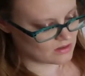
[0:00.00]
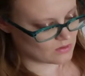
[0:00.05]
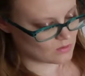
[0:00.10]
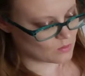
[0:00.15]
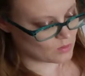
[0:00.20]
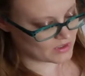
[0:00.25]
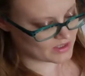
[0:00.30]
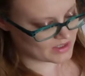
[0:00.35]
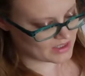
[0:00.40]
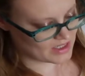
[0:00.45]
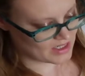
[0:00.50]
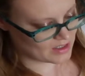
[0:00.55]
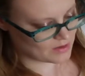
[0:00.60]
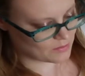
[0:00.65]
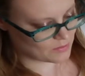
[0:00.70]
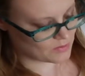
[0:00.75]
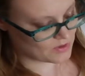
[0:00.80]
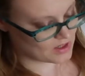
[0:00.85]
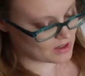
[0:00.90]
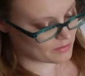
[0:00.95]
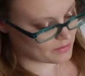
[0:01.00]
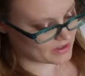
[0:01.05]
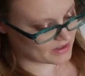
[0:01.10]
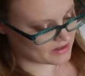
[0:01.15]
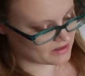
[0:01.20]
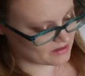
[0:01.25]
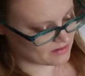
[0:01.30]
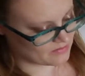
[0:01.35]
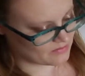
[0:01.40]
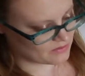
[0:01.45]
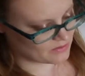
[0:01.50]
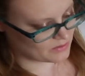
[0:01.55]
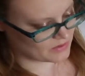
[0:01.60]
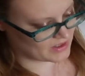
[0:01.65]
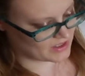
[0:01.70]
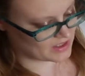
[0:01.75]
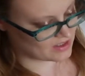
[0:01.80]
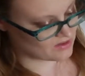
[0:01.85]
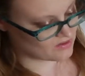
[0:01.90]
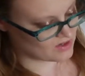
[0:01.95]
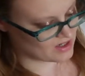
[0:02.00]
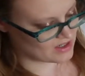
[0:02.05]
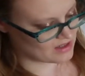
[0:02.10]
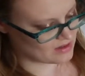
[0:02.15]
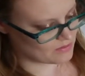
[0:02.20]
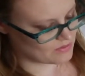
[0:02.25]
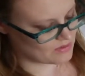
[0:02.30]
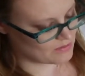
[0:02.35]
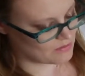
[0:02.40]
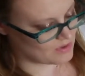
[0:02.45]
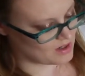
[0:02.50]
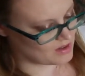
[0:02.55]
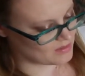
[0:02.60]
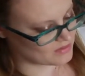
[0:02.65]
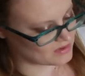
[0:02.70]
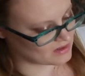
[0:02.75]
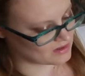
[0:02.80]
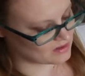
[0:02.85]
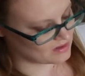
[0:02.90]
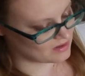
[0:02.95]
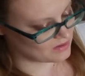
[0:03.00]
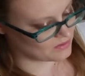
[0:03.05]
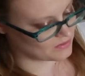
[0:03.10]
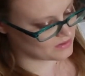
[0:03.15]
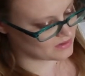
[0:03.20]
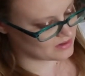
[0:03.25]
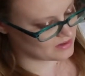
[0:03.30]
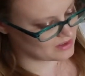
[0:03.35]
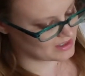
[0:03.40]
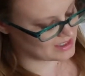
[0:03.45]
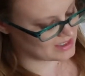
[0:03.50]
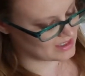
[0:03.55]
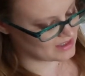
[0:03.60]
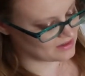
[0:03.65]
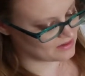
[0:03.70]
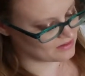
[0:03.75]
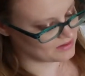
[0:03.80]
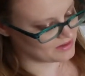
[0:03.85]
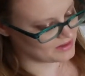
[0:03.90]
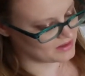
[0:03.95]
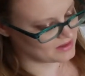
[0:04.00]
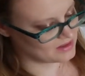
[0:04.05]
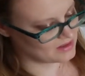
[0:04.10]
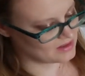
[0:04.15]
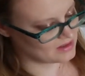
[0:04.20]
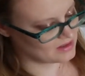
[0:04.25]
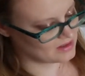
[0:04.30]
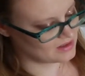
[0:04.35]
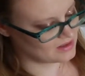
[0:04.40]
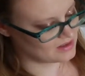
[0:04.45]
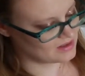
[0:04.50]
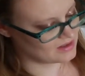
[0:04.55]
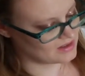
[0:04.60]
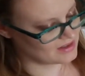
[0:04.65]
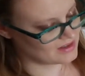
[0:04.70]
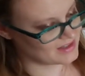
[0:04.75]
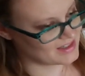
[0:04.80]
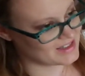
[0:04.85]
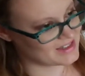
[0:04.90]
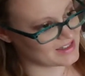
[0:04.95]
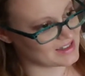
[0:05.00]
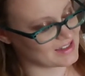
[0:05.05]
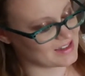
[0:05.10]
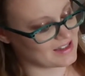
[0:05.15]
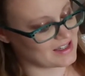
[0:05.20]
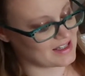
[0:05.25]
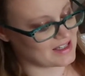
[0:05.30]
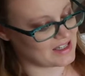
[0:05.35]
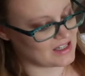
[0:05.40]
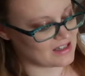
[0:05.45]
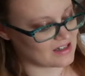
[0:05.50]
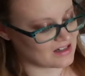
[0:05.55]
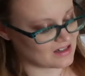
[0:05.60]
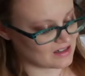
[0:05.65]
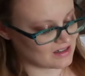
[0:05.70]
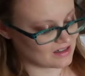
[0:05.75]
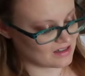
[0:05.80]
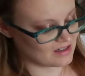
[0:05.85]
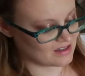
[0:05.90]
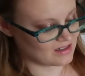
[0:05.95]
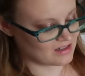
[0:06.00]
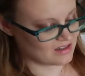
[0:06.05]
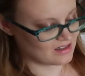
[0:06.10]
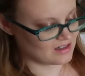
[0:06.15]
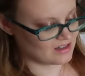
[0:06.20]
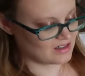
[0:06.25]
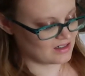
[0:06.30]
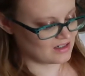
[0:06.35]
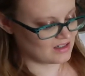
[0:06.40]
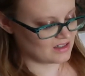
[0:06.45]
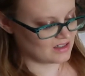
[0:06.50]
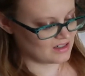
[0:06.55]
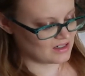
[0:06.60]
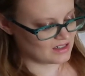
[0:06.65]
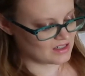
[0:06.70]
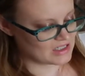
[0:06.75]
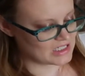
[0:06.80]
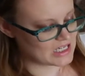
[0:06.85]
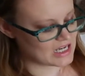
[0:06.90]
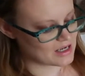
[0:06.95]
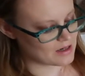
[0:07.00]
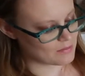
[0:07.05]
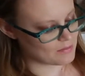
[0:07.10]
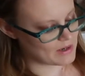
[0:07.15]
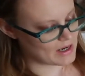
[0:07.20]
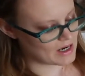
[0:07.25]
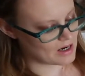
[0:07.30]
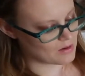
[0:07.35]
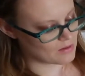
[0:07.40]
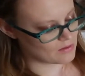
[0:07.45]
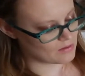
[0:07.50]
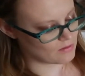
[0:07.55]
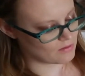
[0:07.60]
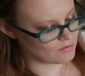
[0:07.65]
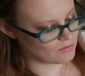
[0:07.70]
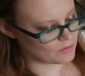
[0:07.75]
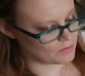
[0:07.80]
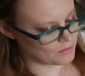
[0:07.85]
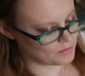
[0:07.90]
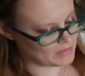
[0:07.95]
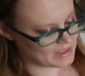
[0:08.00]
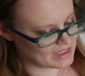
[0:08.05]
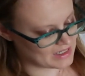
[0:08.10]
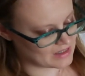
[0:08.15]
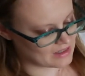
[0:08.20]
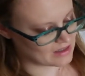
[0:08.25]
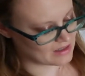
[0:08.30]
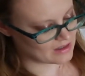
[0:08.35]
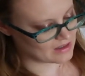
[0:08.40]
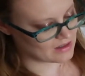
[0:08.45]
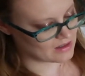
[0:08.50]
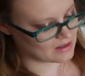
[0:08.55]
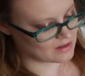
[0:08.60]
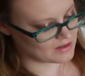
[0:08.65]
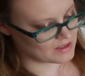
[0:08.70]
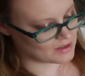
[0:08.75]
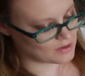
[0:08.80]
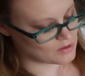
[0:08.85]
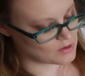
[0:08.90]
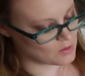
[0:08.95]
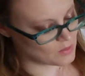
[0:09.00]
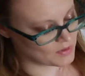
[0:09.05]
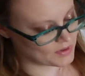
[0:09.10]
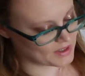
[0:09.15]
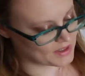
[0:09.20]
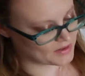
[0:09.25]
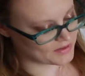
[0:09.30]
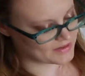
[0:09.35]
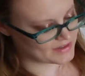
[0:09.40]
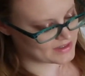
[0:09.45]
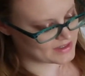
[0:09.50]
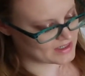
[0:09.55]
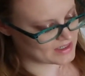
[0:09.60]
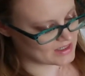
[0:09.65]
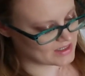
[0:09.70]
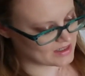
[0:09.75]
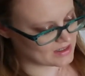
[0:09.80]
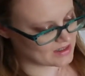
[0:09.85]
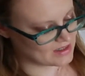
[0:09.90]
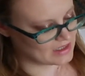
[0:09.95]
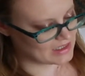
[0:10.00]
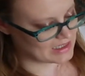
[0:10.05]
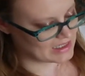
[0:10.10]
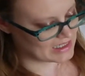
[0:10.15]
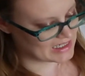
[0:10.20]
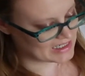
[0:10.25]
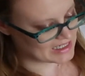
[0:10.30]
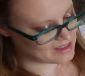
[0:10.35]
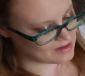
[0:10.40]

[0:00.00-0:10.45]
One time we got busted for playing dress up in mom's clothes and heels. What was this idea? She had a power over me that no one else did, an